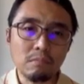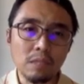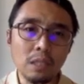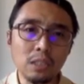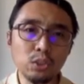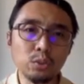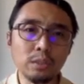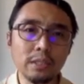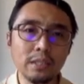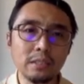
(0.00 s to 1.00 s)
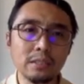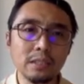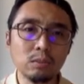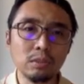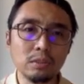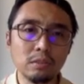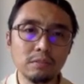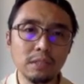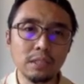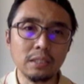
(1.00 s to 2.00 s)
ensure that the sequence of
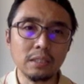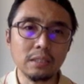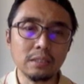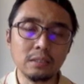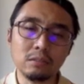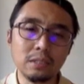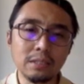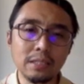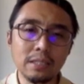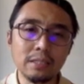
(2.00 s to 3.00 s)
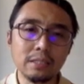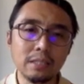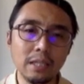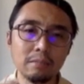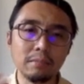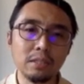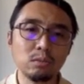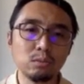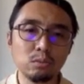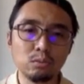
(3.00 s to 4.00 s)
cylinders, so these cylinders can be
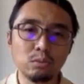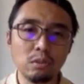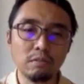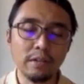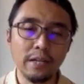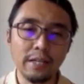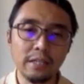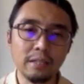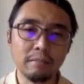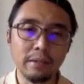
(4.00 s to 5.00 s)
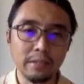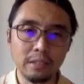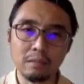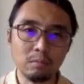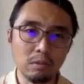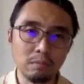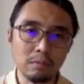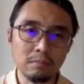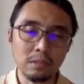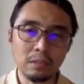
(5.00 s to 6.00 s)
used to solve any practical
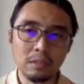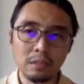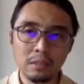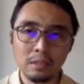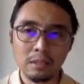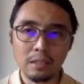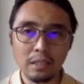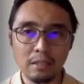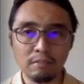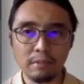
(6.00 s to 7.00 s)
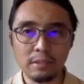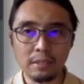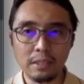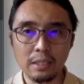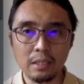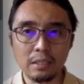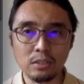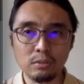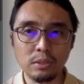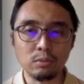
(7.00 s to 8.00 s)
problems. Like I have mentioned in class,
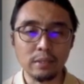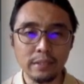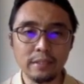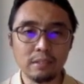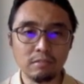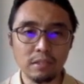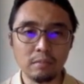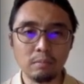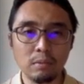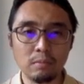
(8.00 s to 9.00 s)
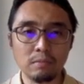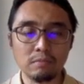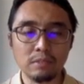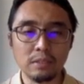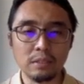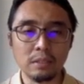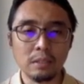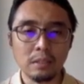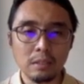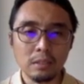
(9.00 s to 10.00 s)
you need to identify the problem first.
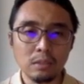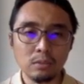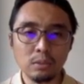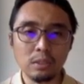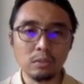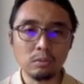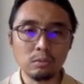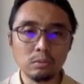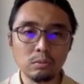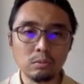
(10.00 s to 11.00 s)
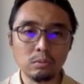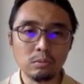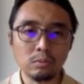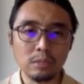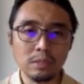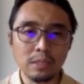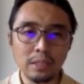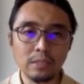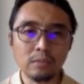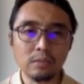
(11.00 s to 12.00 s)
You need to
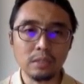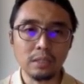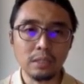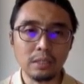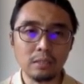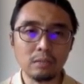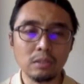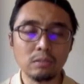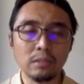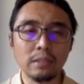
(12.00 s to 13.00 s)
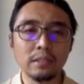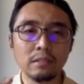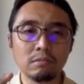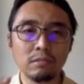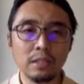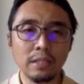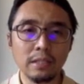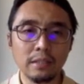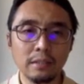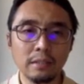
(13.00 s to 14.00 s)
design your circuit. You need to identify
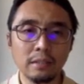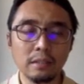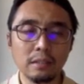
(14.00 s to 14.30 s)
the